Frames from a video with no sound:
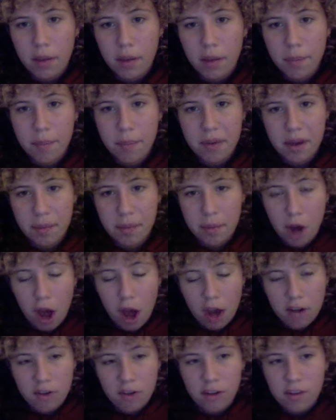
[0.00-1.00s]
be
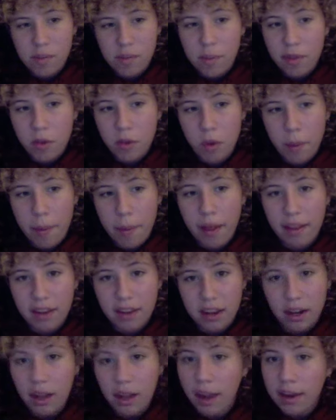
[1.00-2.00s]
obnoxious, but the
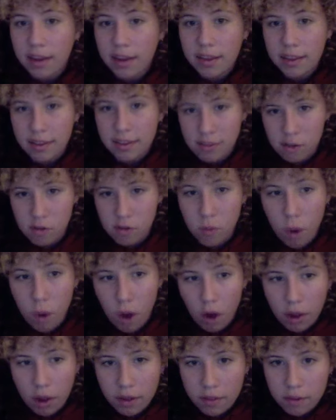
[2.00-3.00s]
rebellion like this is
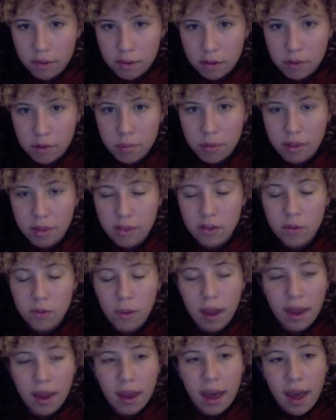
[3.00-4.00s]
wrong and this shouldn't be this
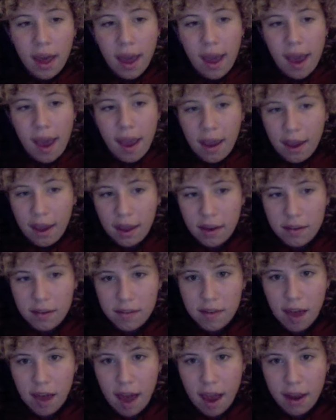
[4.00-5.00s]
way. And
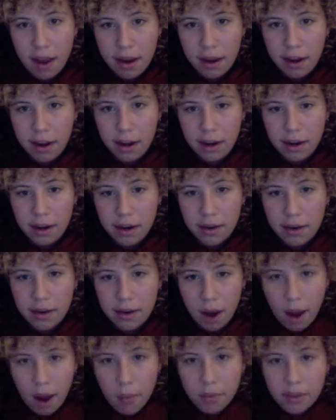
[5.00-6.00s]
I
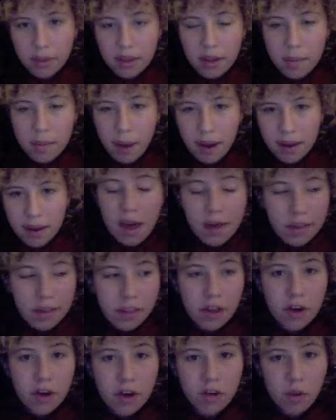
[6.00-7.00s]
really admire that
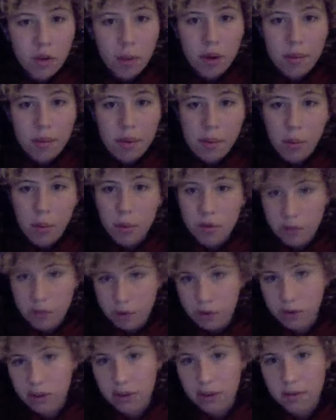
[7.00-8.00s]
there are so many people
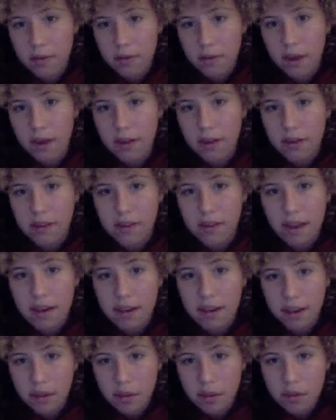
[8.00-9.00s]
refusing to fit into this
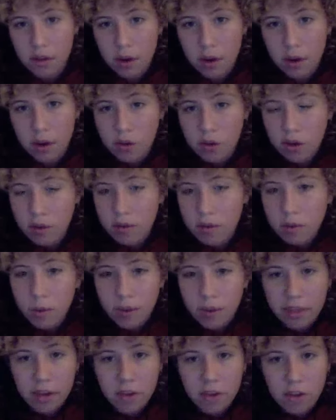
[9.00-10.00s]
idea and this notion of what
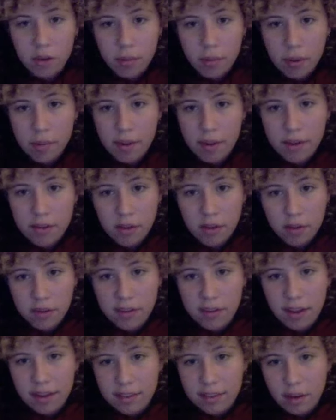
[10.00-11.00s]
they should be based on the
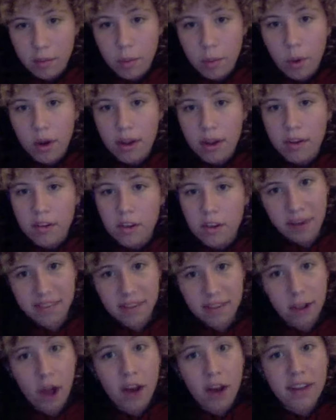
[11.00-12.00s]
sex they're born into.
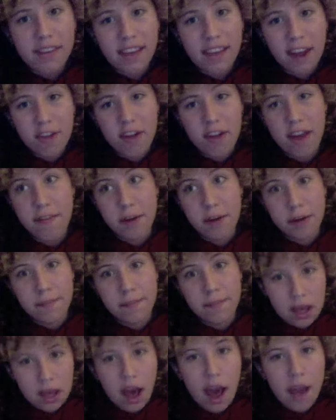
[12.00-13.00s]
Longest tangent ever.
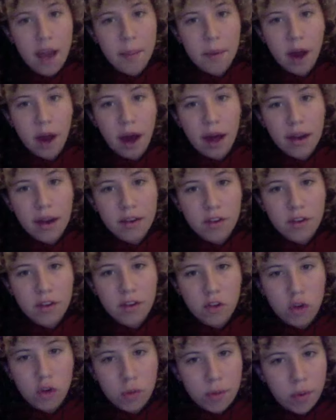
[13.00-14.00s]
I am not
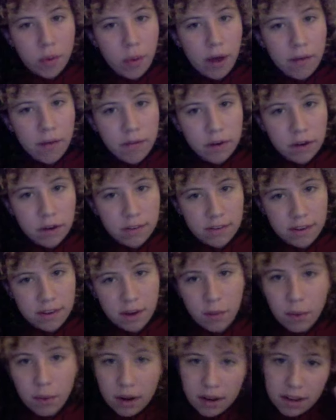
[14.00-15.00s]
super well versed in
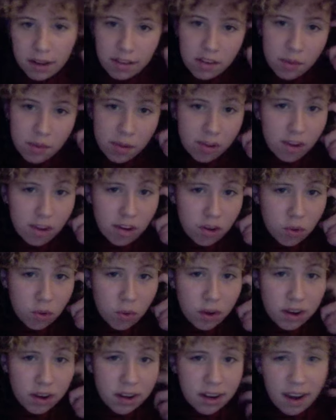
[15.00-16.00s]
what it is to be
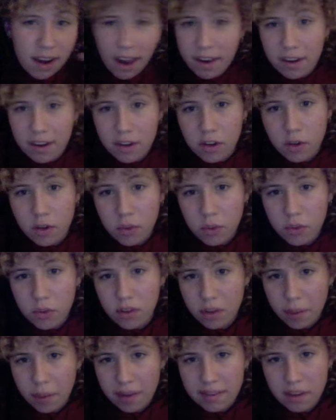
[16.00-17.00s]
genderqueer. I do see
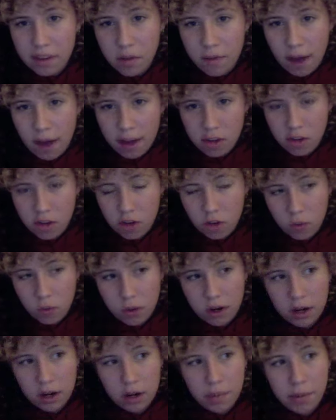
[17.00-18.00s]
myself as
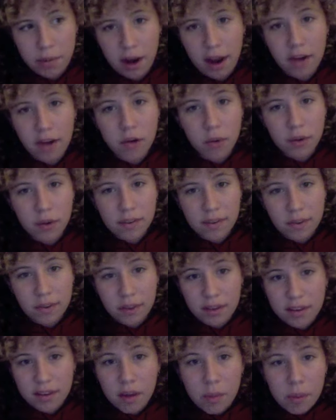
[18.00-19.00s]
genderqueer, but I don't necessarily
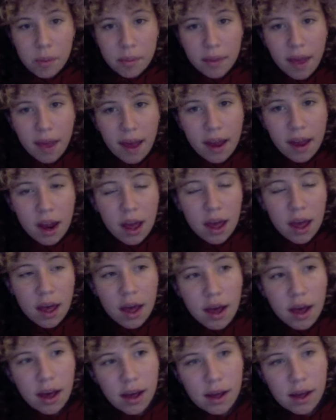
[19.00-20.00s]
tell people that.
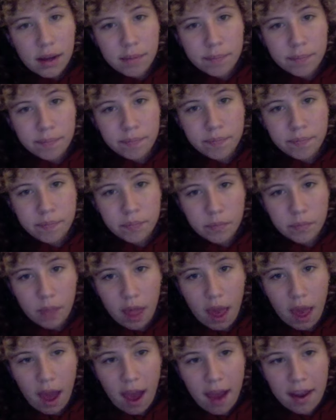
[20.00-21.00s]

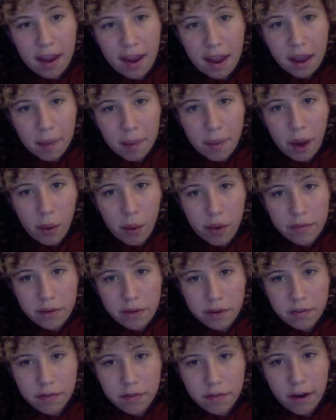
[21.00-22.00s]
I am,
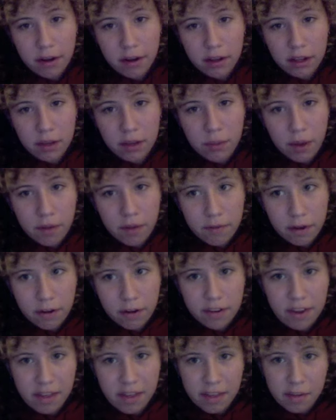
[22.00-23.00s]
however, fairly well
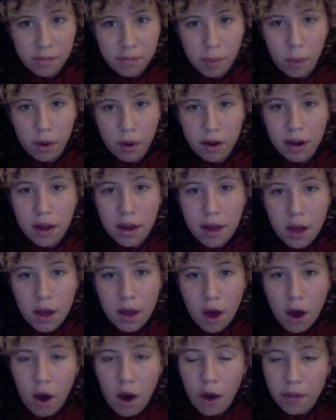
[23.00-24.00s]
versed at this point
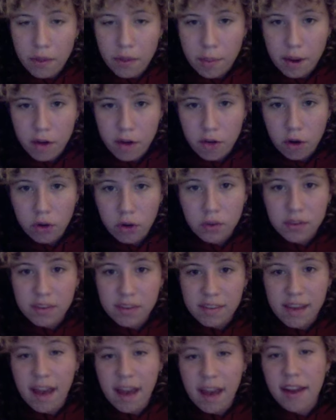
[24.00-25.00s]
on the patriarchal
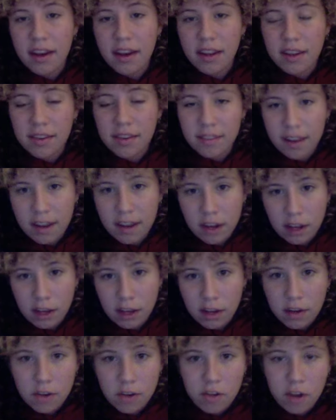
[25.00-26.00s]
society containing
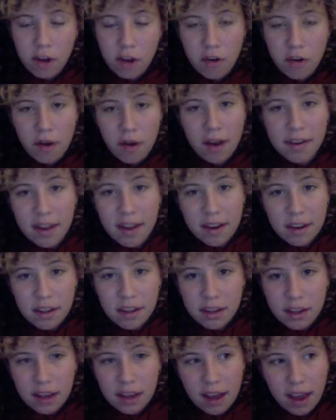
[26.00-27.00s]
gender
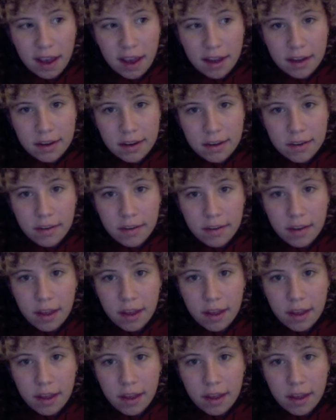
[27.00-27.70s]
identity and